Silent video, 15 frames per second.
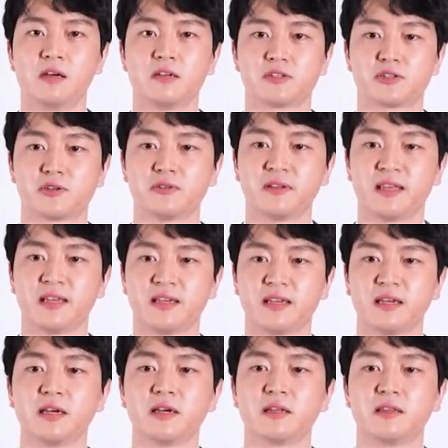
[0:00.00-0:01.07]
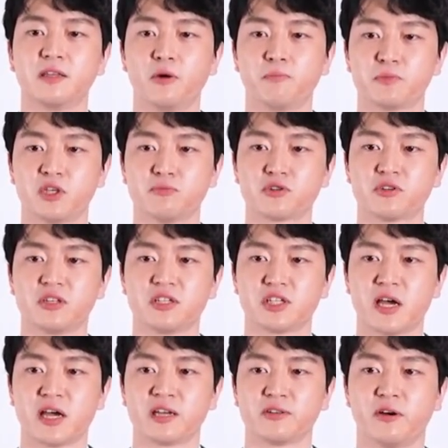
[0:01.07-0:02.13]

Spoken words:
Thirdly, the optimal design